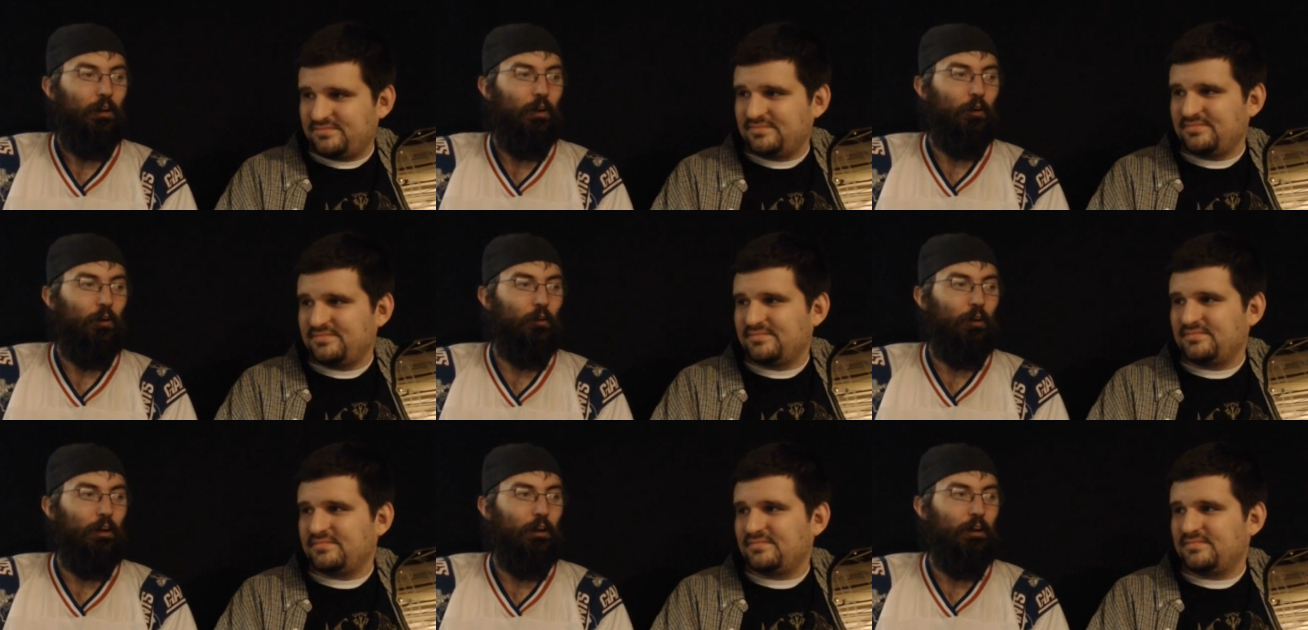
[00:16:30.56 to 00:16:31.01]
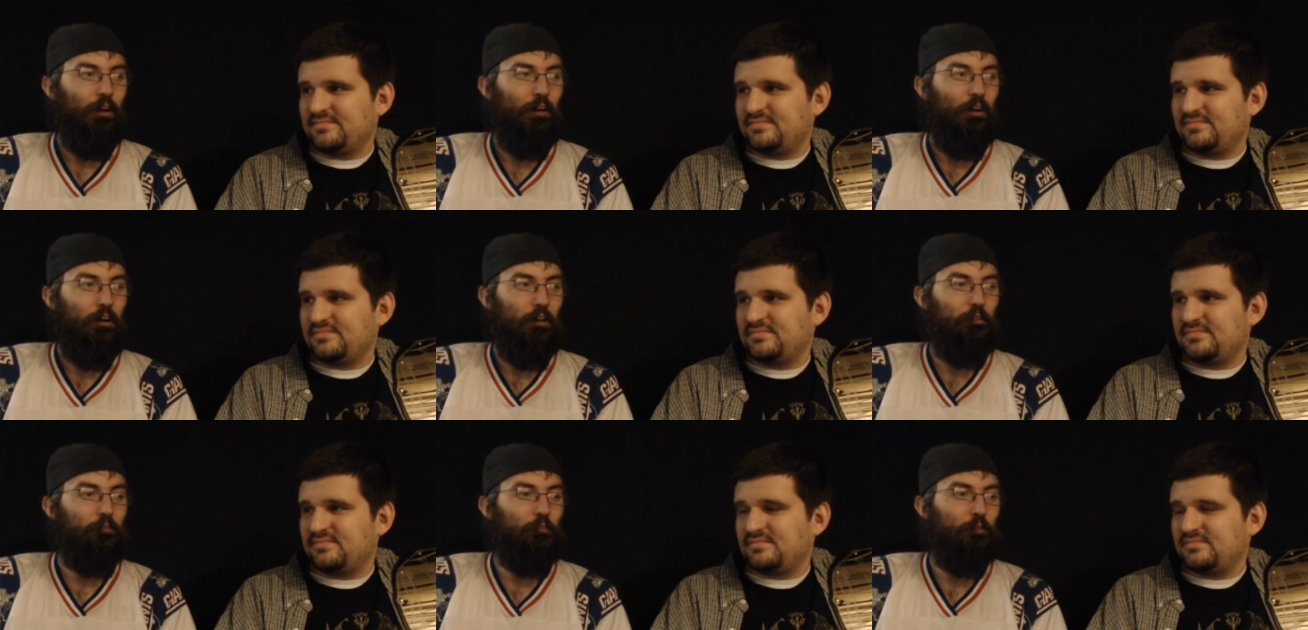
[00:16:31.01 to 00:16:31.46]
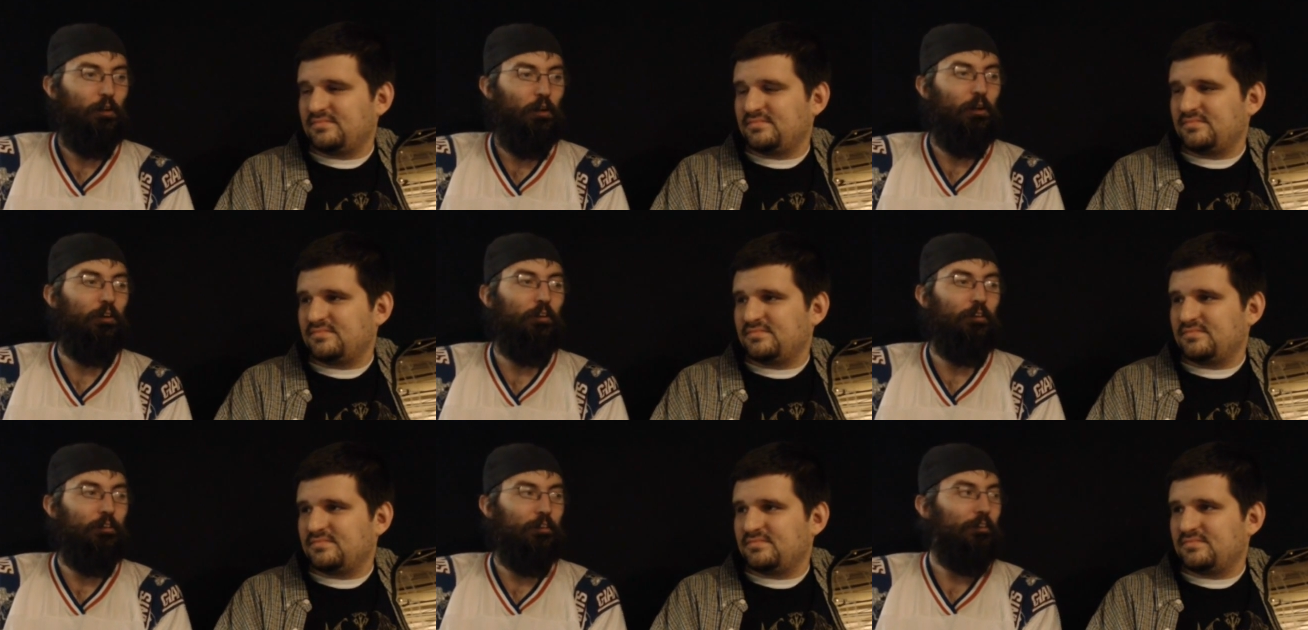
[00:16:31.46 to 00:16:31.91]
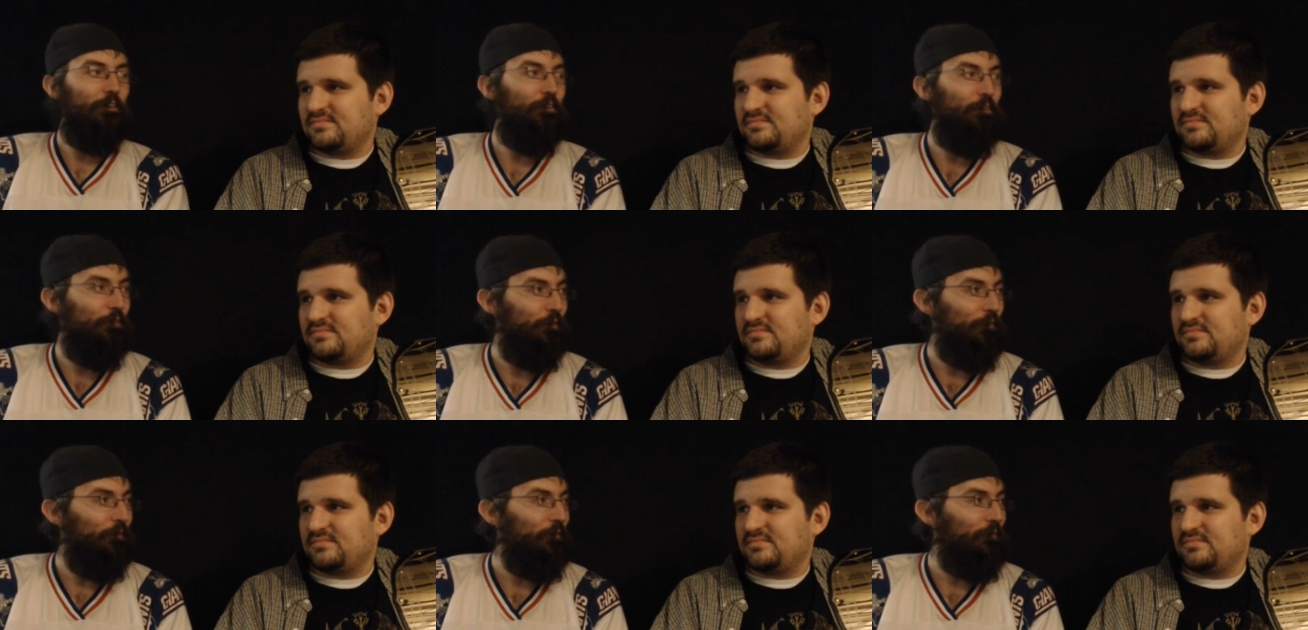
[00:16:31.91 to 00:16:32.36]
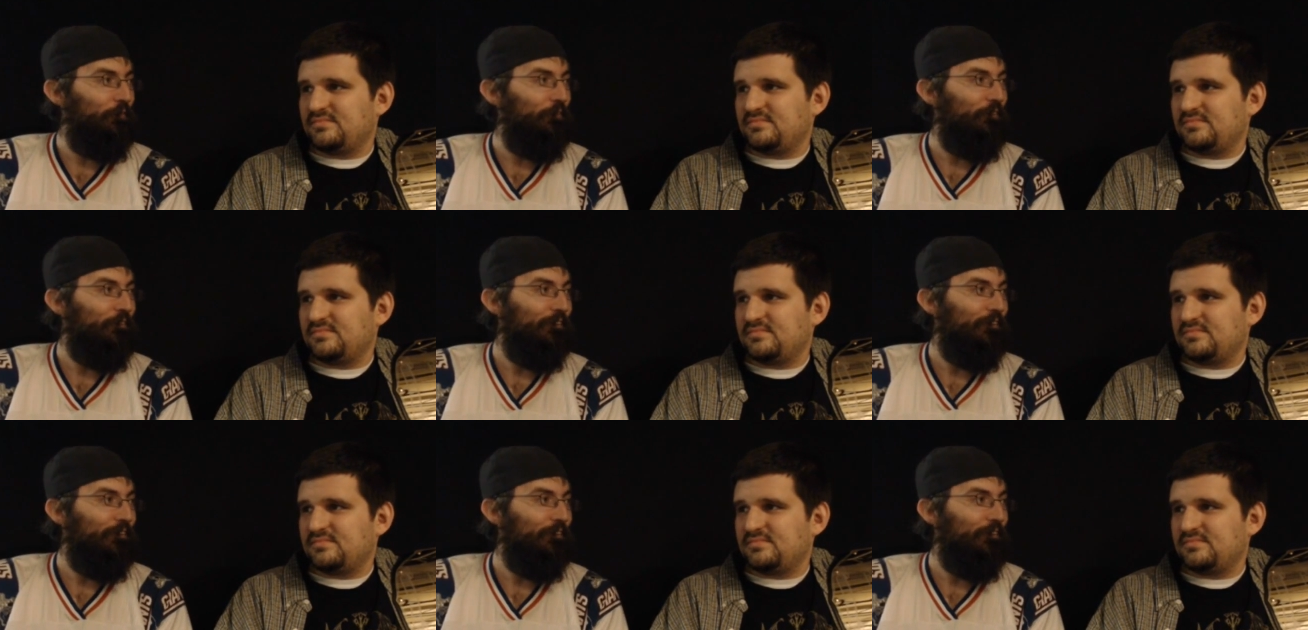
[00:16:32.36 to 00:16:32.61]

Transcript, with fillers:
Speaker 1: okay, it turned into